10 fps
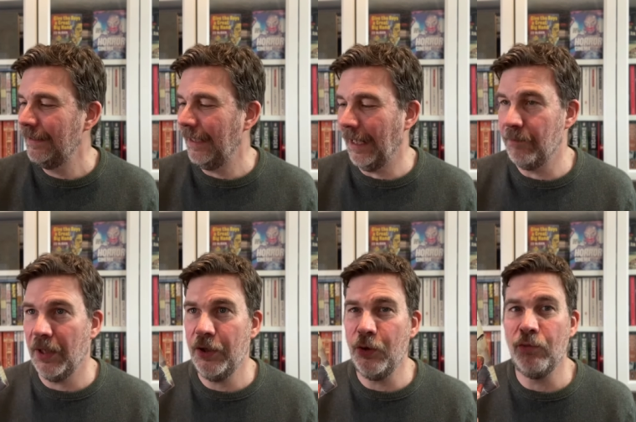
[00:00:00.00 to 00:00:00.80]

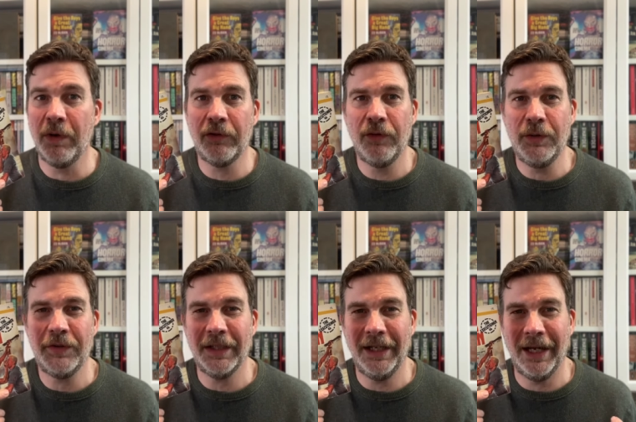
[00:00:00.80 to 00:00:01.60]
who
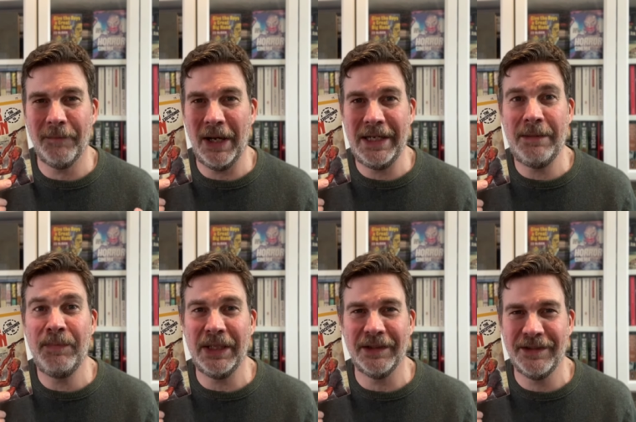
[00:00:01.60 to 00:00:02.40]
recruit
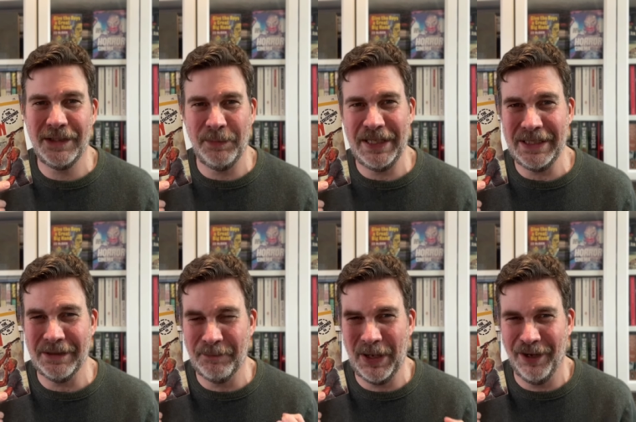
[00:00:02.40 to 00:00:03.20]
Olympians to be
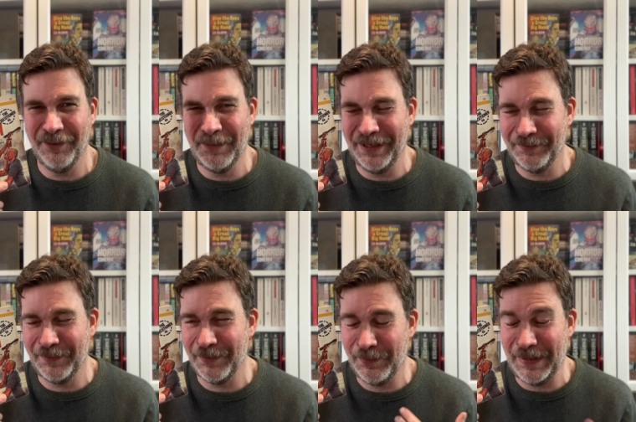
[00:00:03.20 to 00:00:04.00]
part,
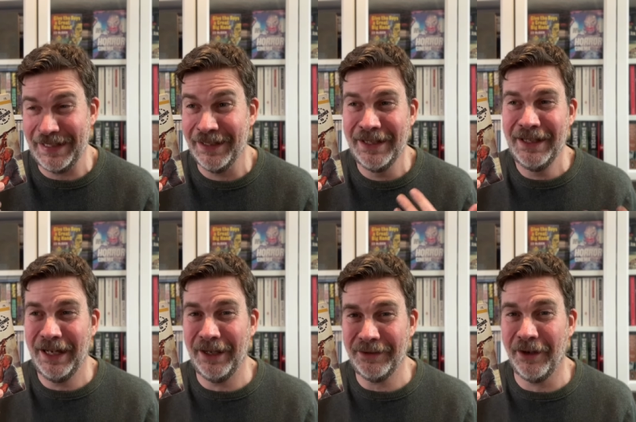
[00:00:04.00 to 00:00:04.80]

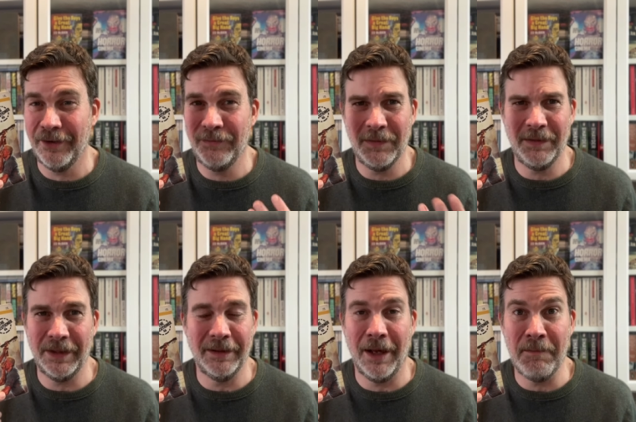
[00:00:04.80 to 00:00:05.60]
kind of
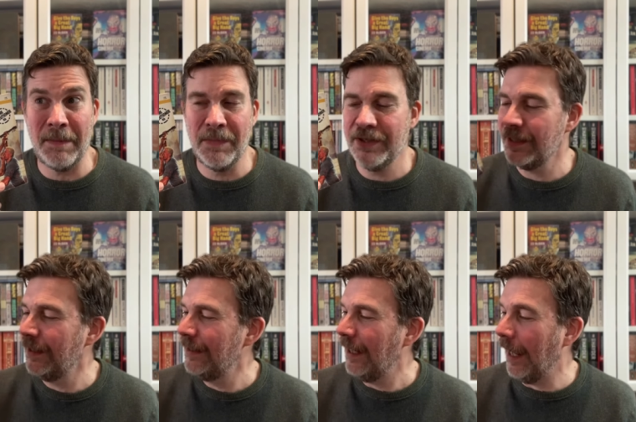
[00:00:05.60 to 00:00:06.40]
like members.
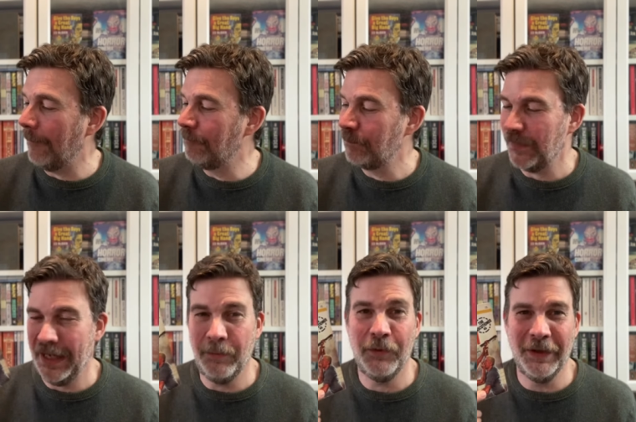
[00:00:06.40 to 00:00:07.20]

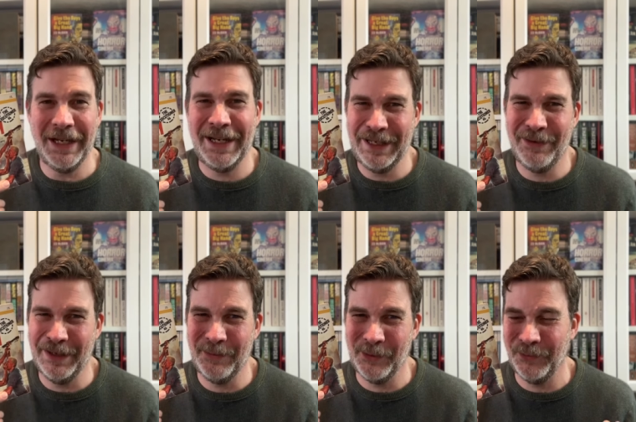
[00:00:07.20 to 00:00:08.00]

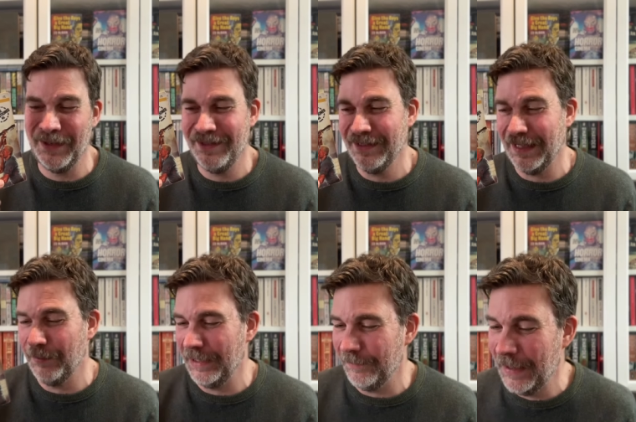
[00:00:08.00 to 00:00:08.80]
It was very silly,
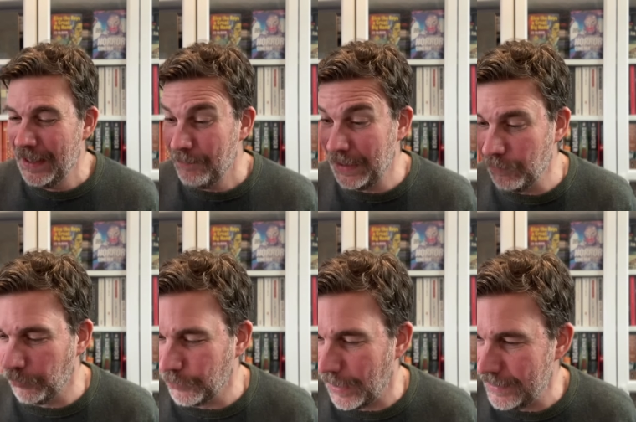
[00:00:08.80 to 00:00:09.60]
but it
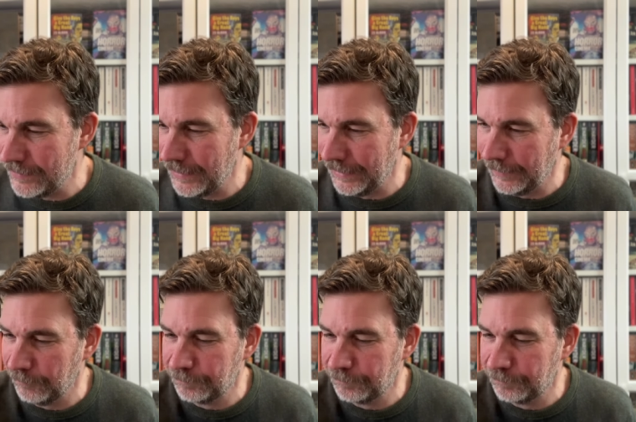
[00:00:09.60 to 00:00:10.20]
was quite entertaining.